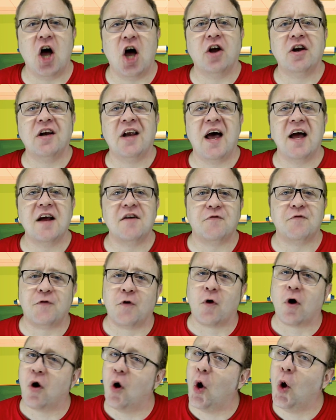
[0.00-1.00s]
online
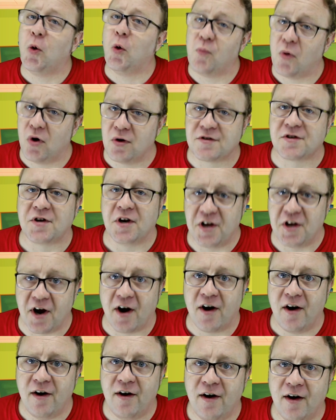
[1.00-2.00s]
for almost a
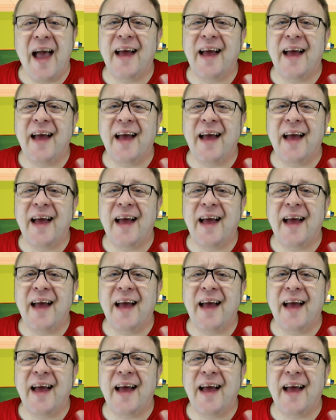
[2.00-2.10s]
year,